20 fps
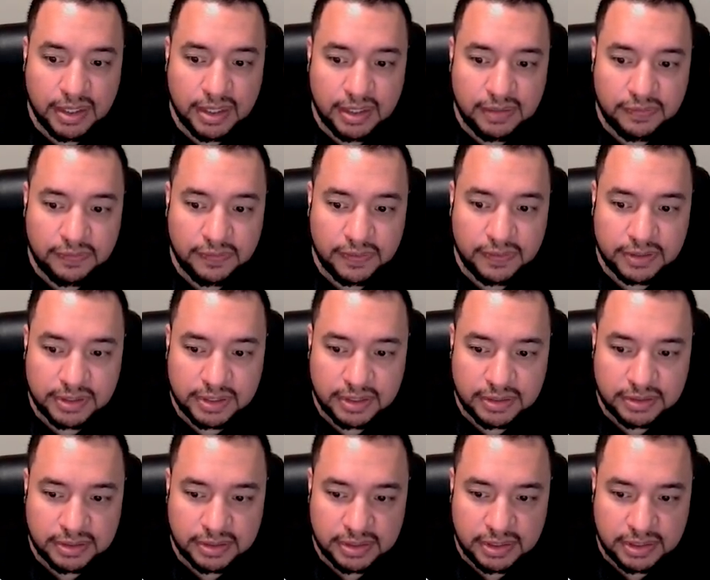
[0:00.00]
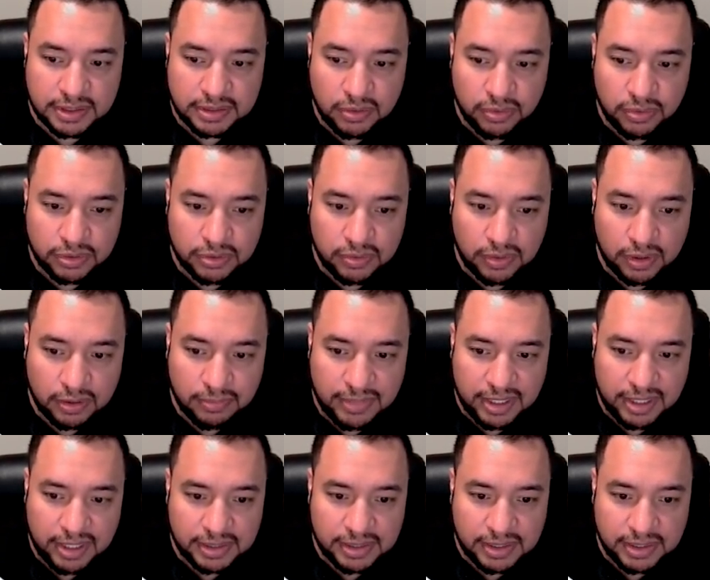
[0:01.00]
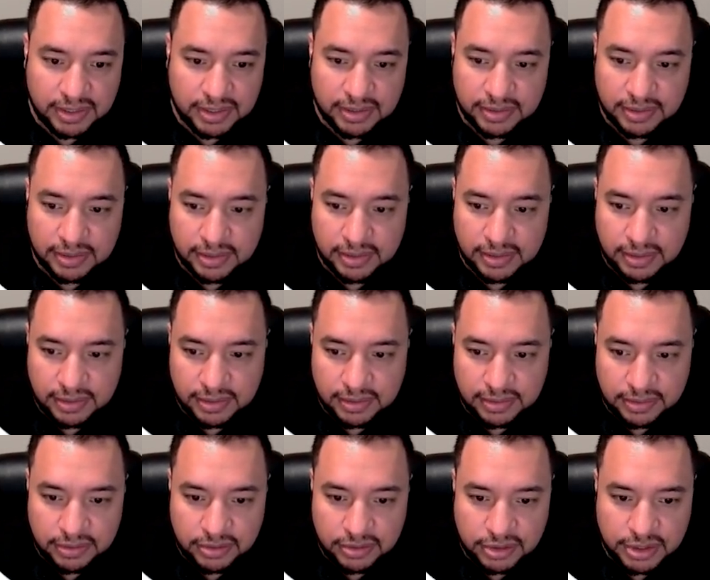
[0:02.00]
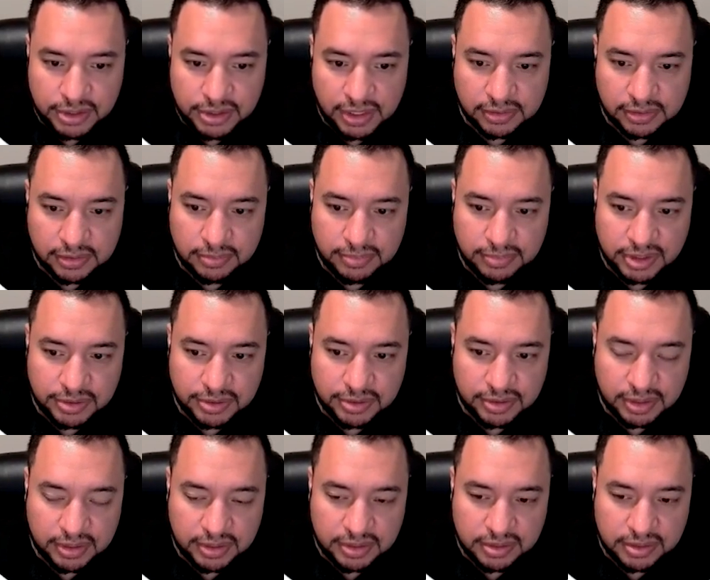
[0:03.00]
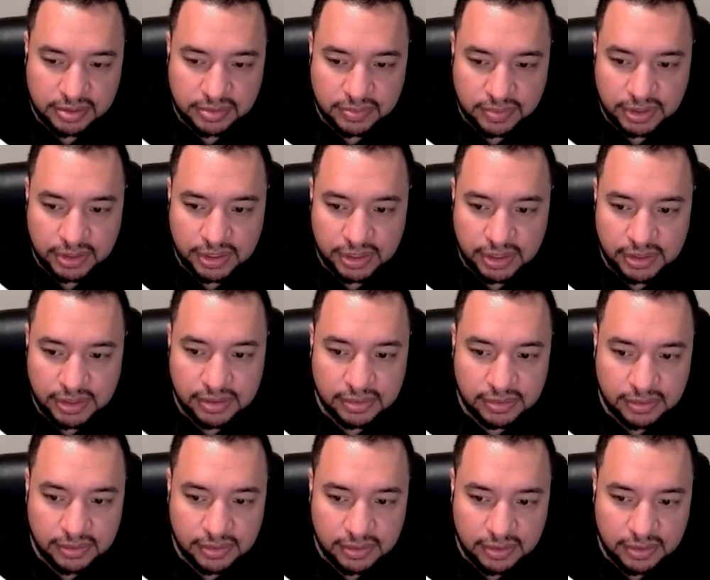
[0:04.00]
And Firstsales is going to automatically check to make sure that this is working.